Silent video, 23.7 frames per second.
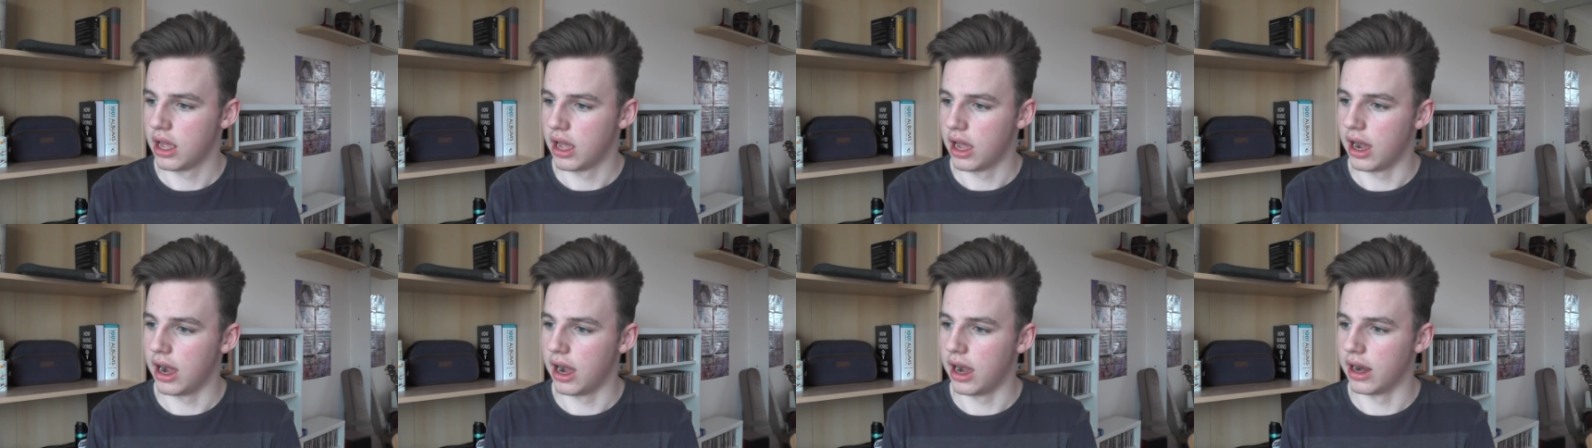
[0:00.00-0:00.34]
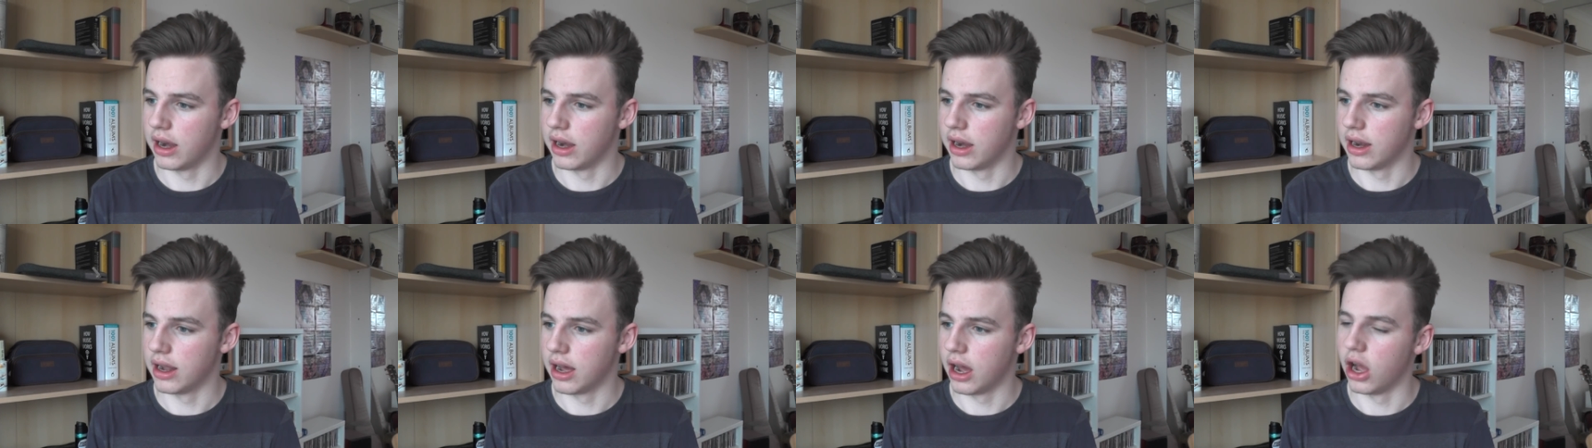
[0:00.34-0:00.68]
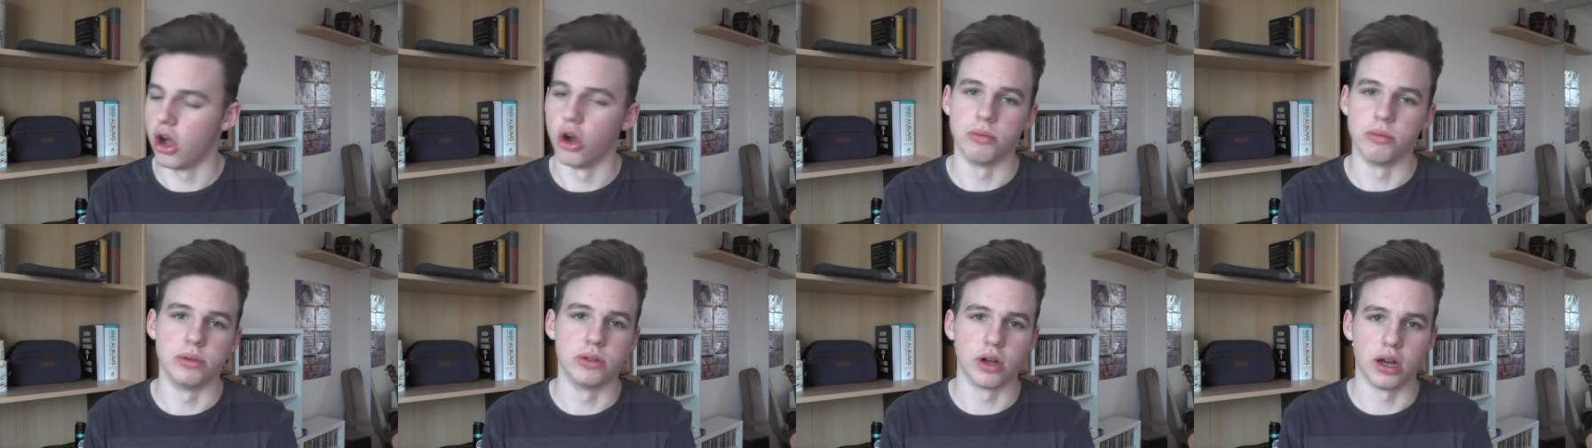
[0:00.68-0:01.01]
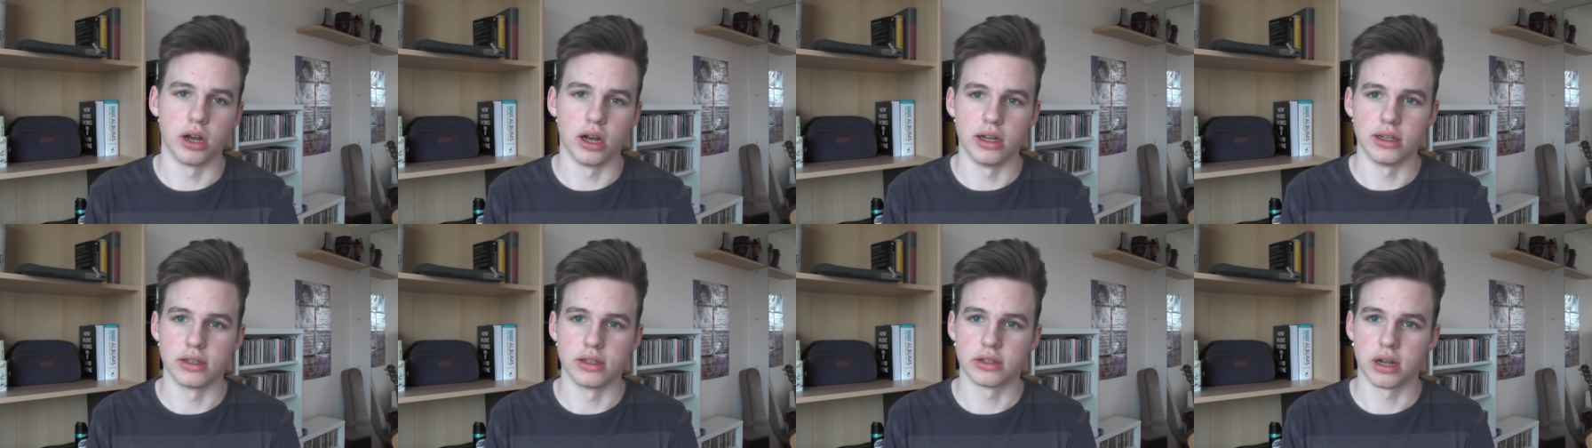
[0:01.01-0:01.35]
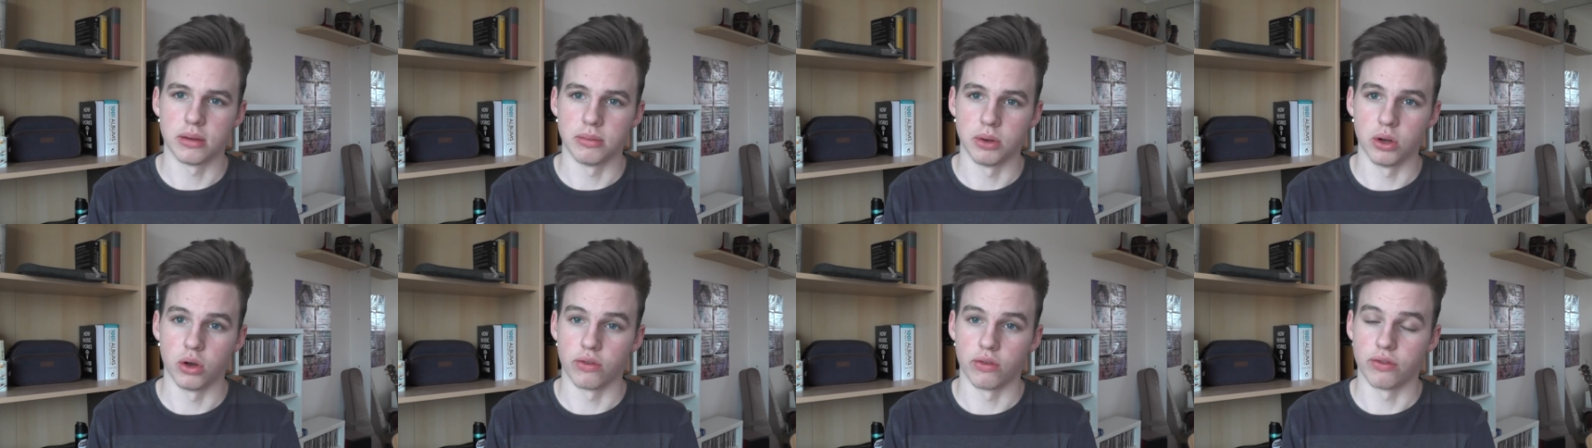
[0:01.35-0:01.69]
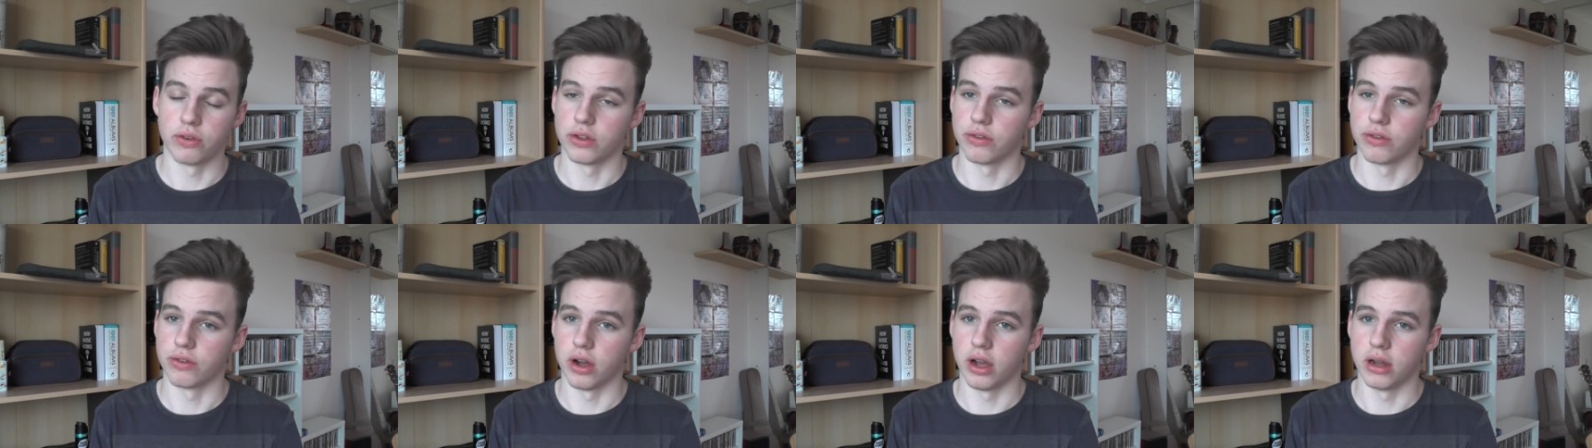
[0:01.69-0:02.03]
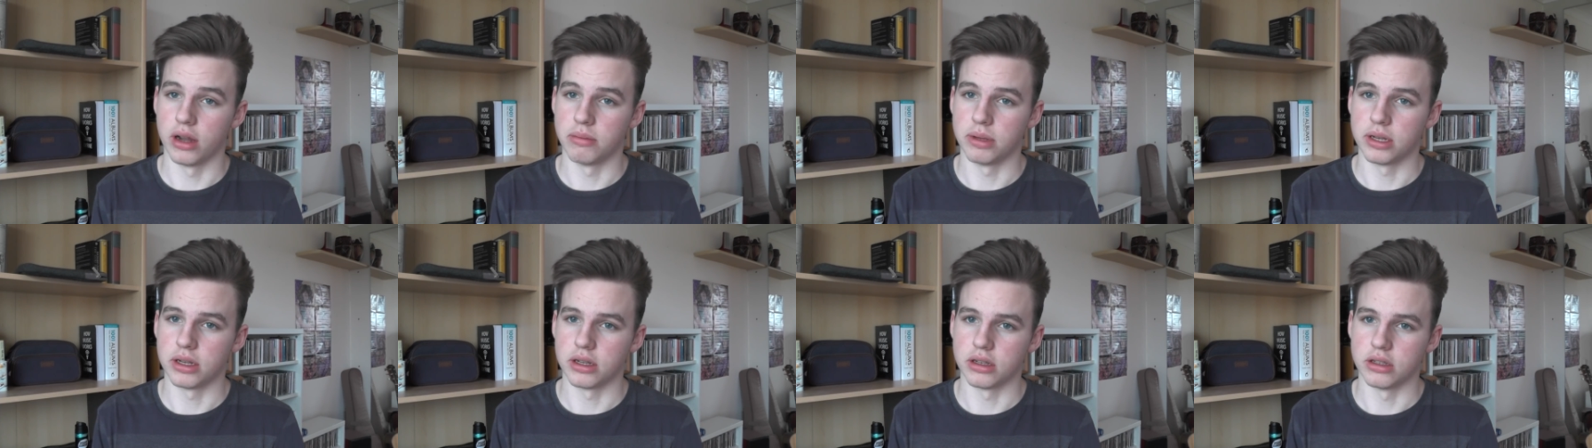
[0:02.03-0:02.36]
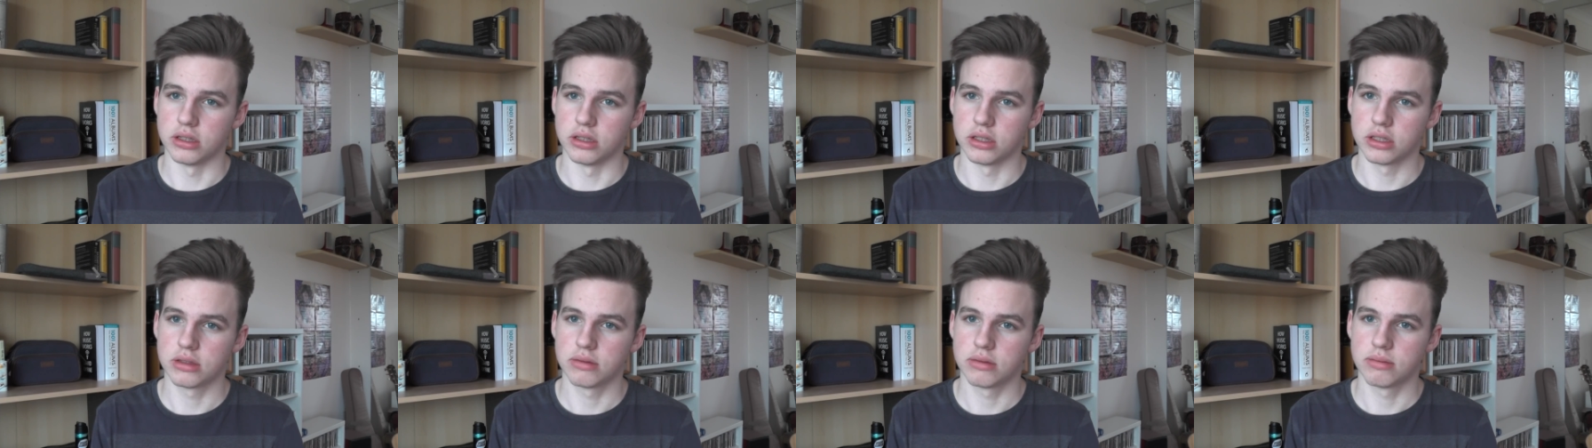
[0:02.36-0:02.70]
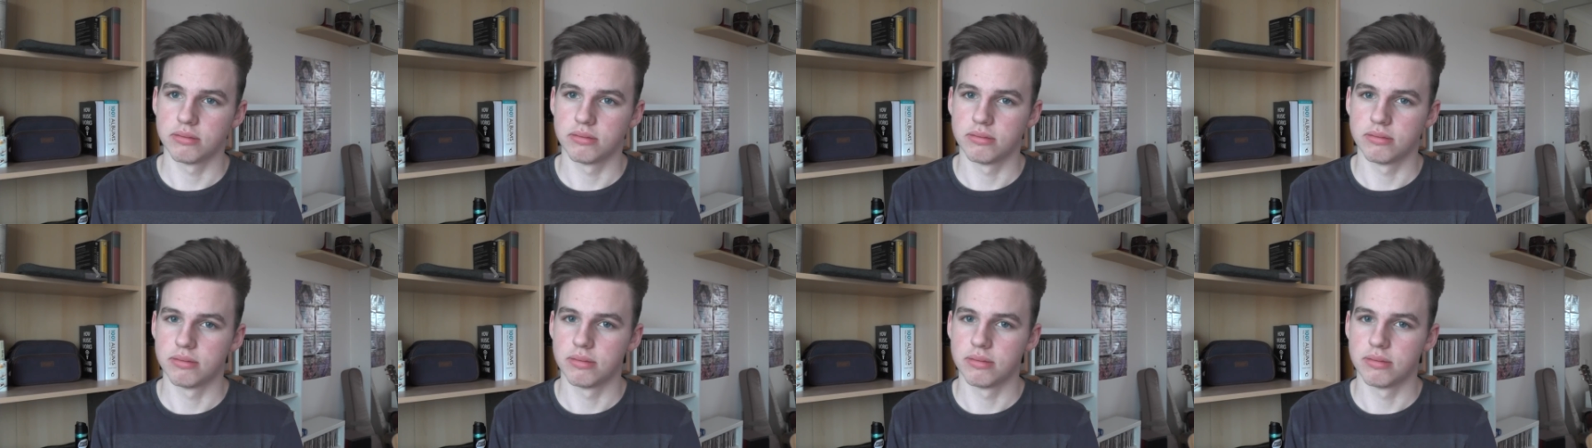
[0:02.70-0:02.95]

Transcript: And I hope you guys come along for the ride, because